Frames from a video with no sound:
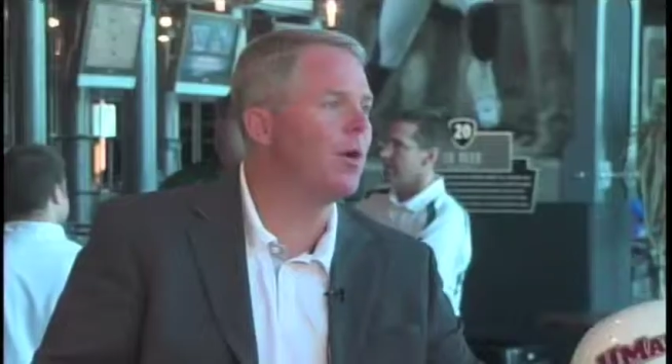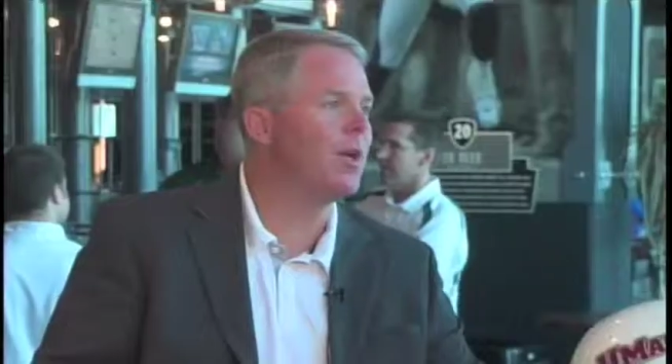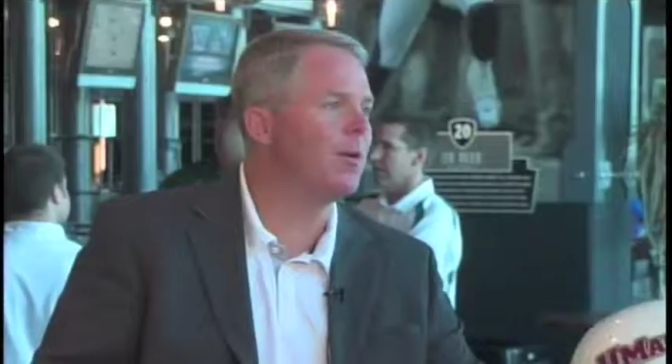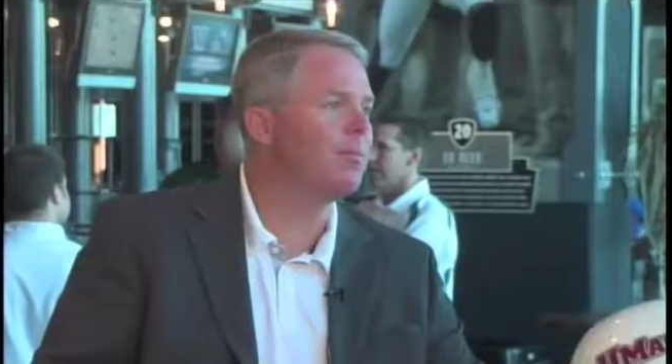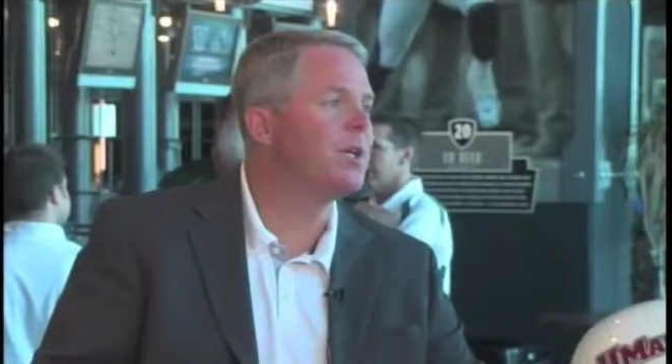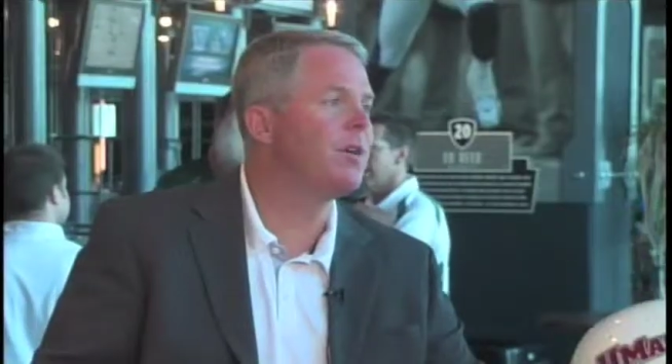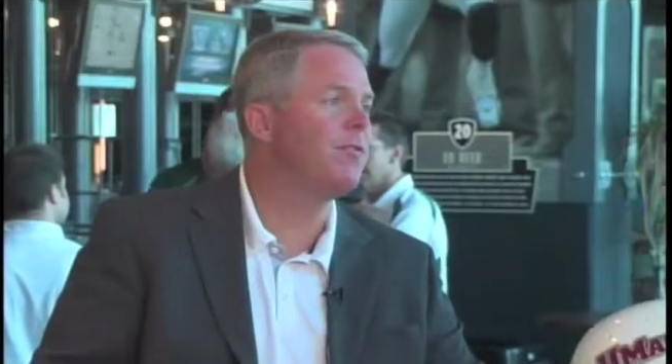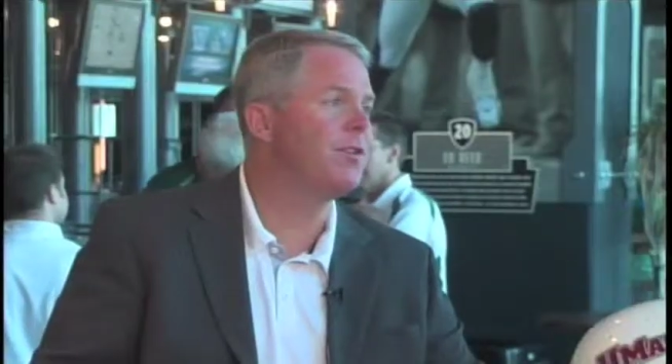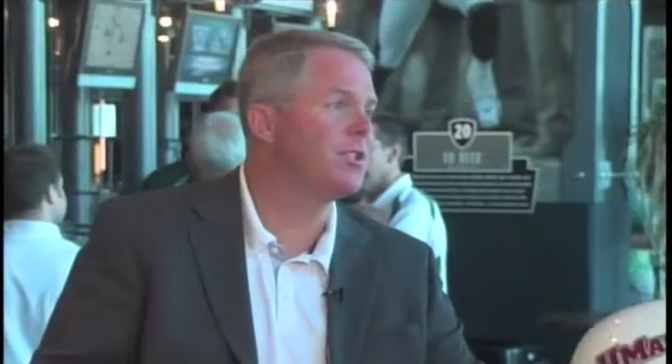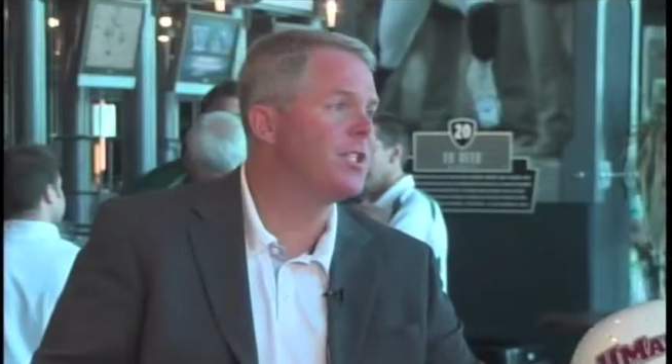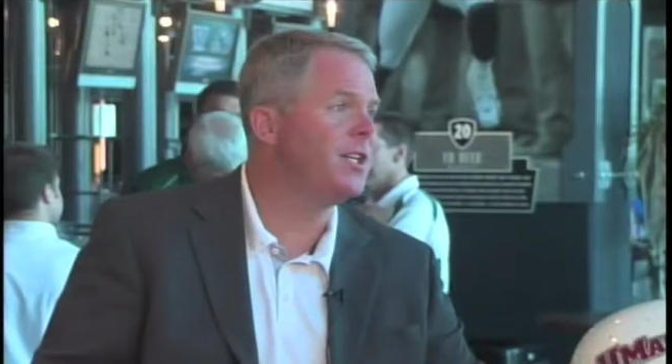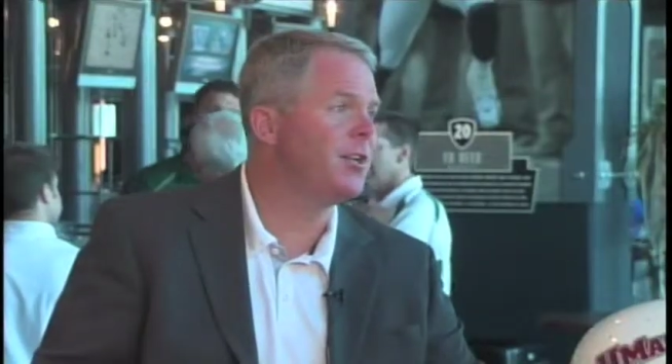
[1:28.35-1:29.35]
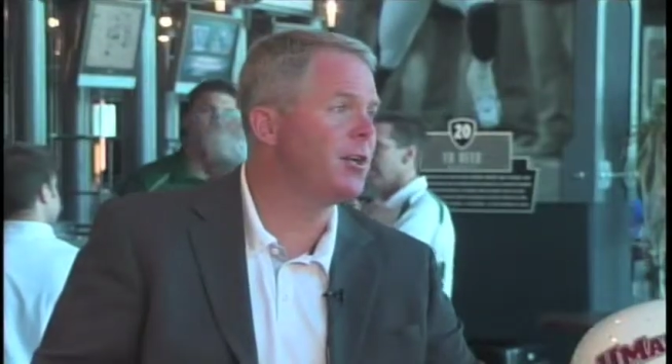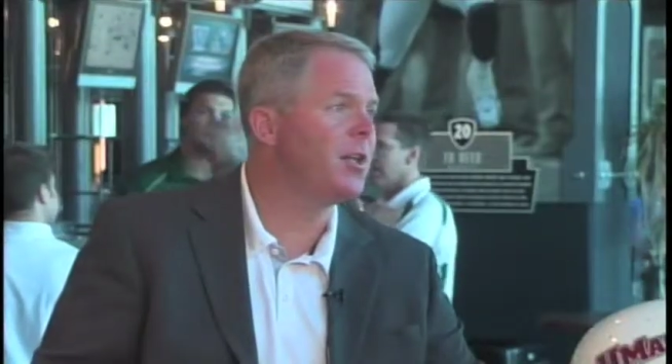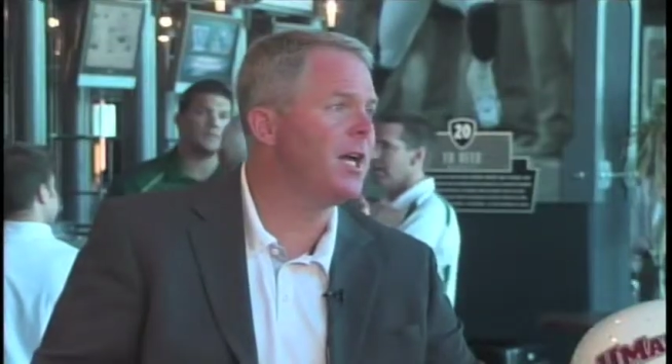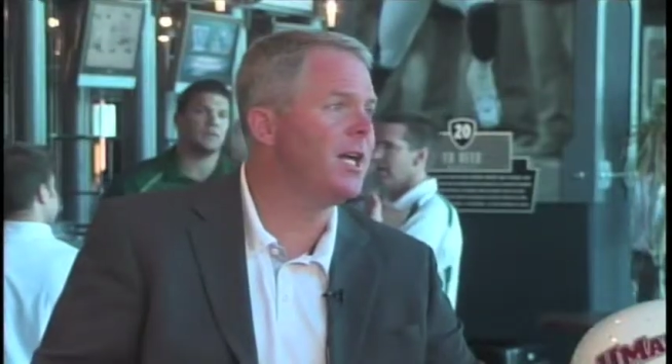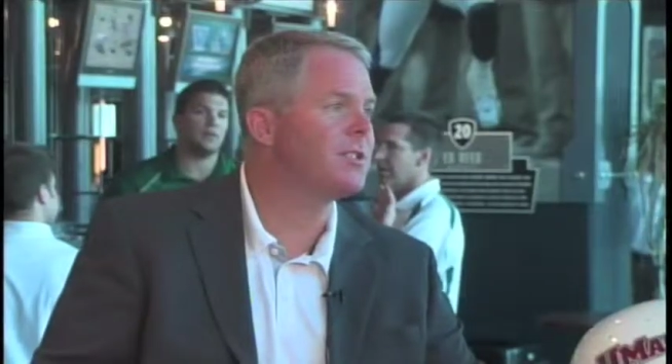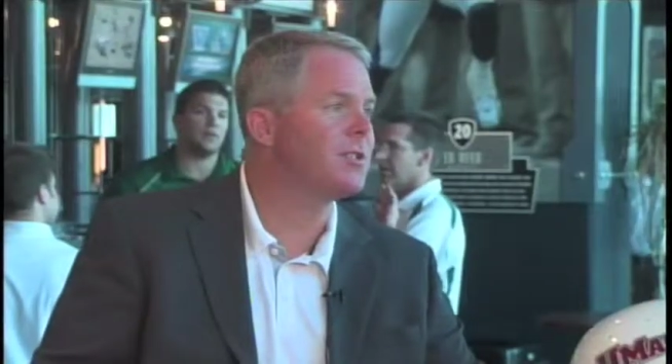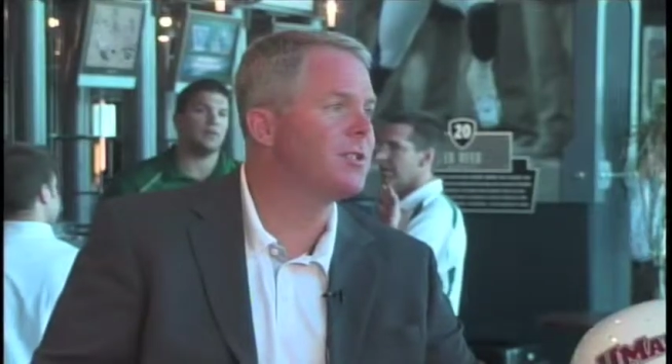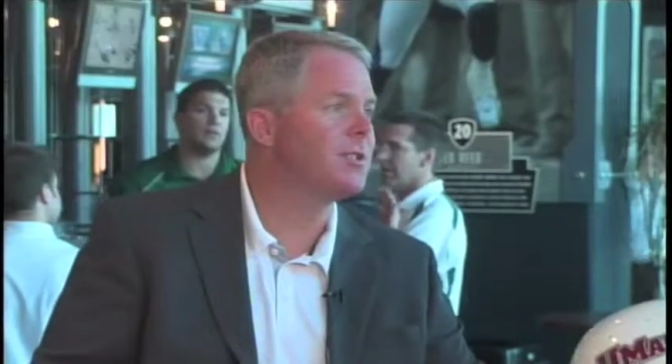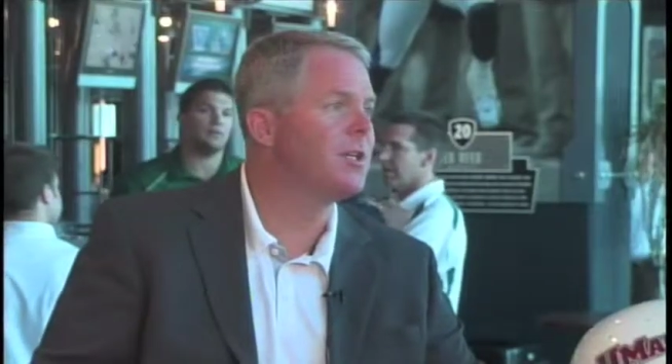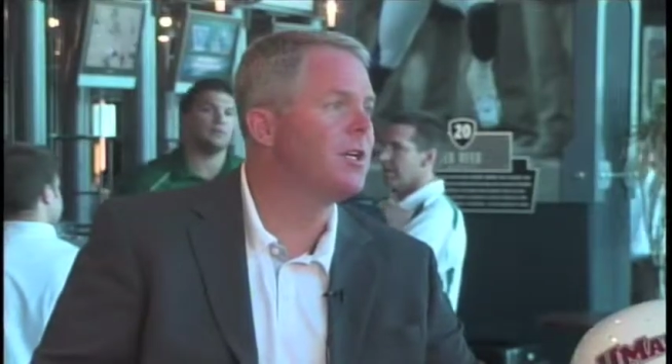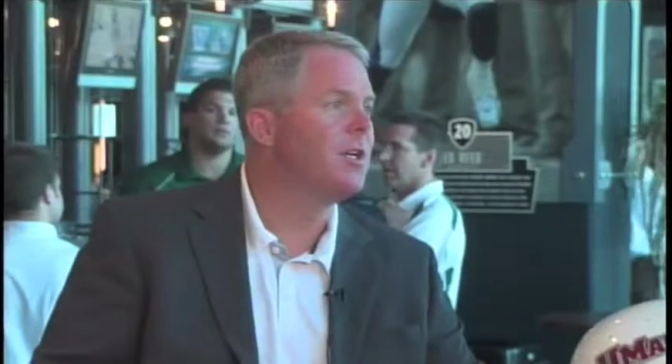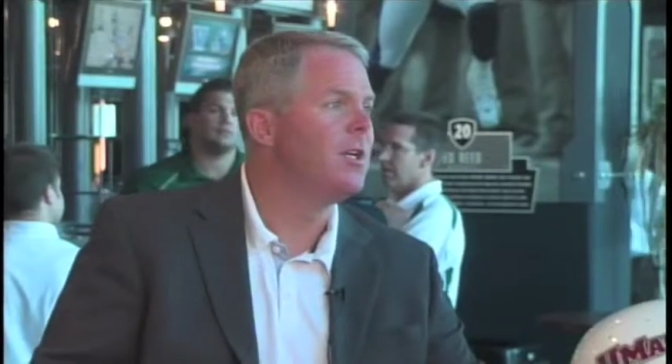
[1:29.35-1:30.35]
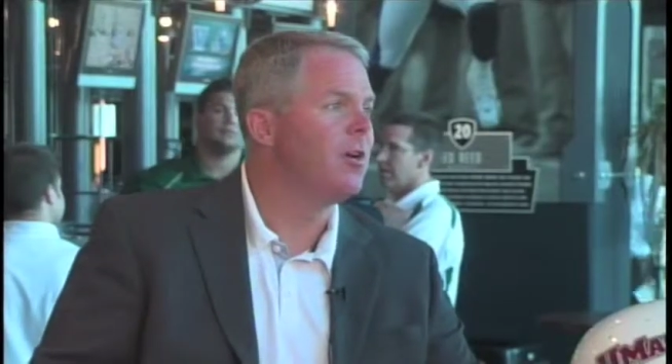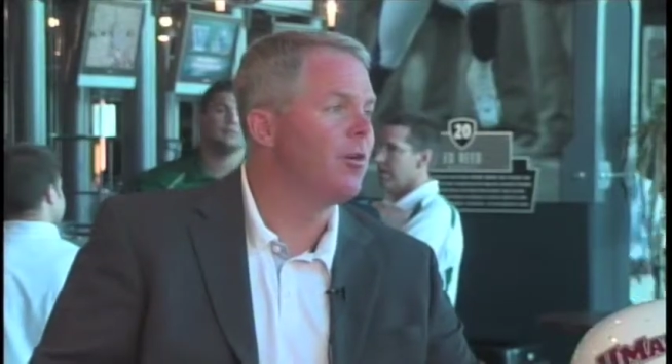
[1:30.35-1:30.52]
particularly for the senior class, because you know,